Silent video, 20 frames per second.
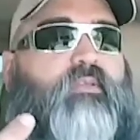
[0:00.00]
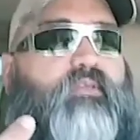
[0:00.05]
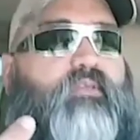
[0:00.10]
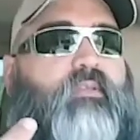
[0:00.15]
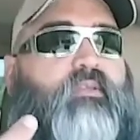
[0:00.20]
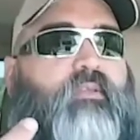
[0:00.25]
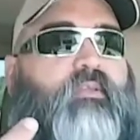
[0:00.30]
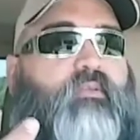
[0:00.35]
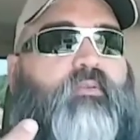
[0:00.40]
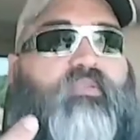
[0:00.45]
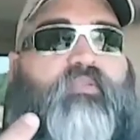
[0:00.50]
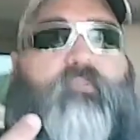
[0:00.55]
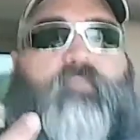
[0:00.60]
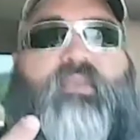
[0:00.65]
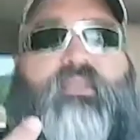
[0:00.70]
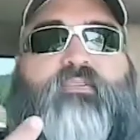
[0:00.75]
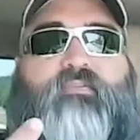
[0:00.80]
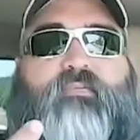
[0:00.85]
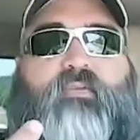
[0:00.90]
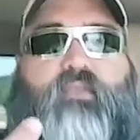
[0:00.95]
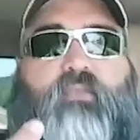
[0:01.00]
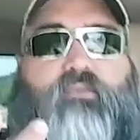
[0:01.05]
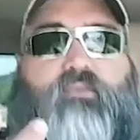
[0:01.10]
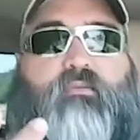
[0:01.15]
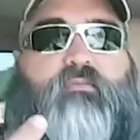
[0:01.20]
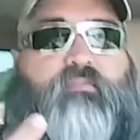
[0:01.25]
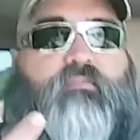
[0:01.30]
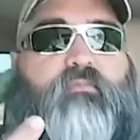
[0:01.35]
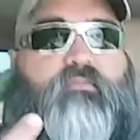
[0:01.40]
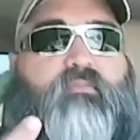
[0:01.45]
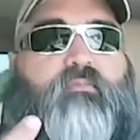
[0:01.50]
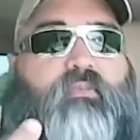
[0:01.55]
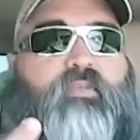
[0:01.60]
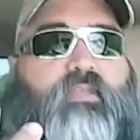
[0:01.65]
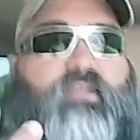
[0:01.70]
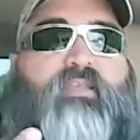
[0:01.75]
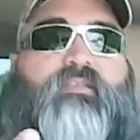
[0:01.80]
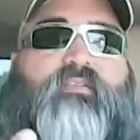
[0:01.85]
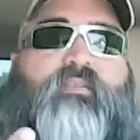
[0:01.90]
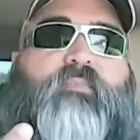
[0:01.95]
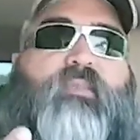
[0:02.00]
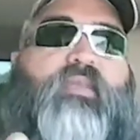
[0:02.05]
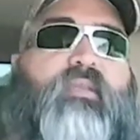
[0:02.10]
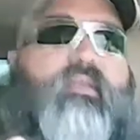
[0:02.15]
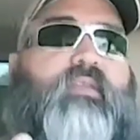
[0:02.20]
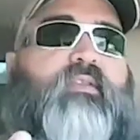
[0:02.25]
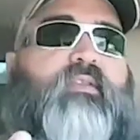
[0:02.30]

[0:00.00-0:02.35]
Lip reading: it was the best value. Yes, I'm not getting